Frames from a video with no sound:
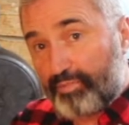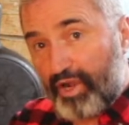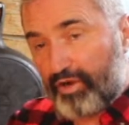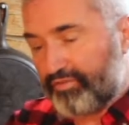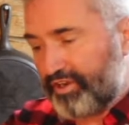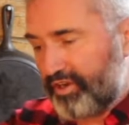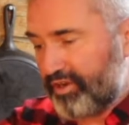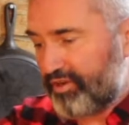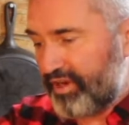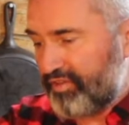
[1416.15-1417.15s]
pot over
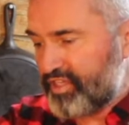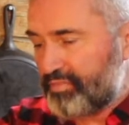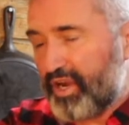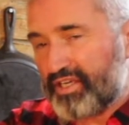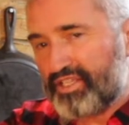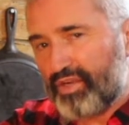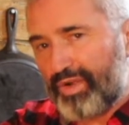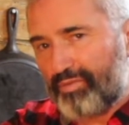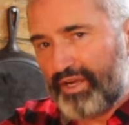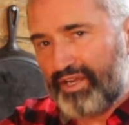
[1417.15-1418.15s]
here, and this pot is not
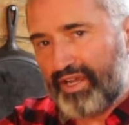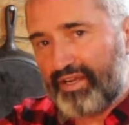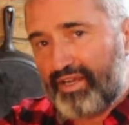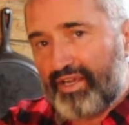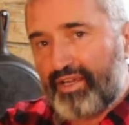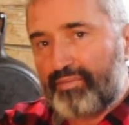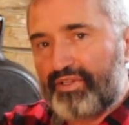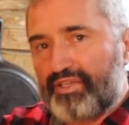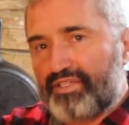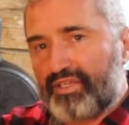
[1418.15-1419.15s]
quite ready yet.
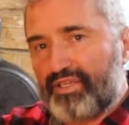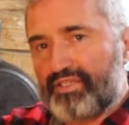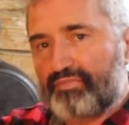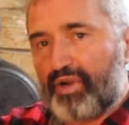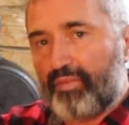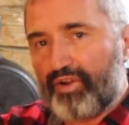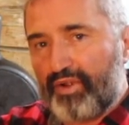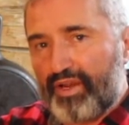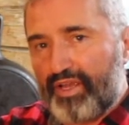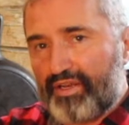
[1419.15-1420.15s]
This is
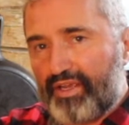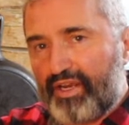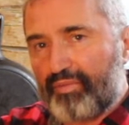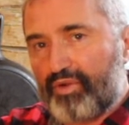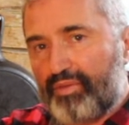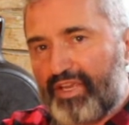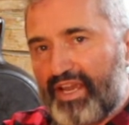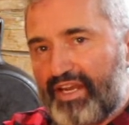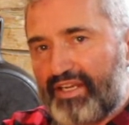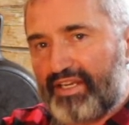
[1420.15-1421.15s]
pomegranate, and I'm going to be
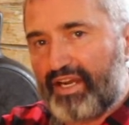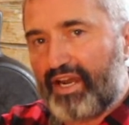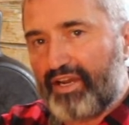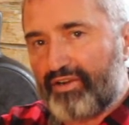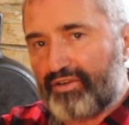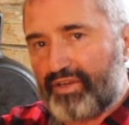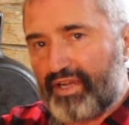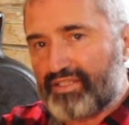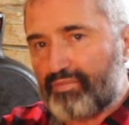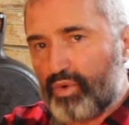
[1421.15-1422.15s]
adding iron
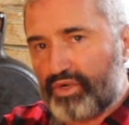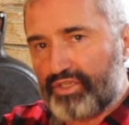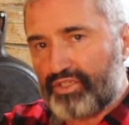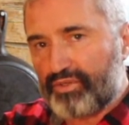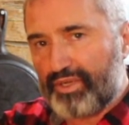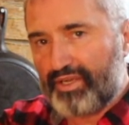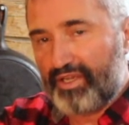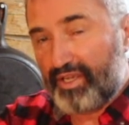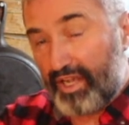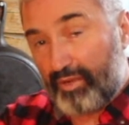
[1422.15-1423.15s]
as a mordant to it.
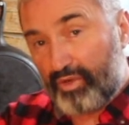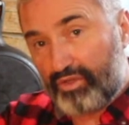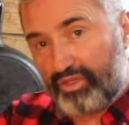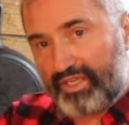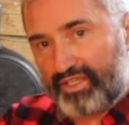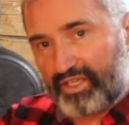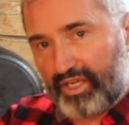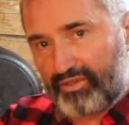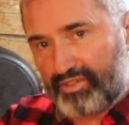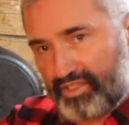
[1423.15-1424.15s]
And we'll look at the
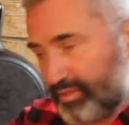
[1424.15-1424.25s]
color and see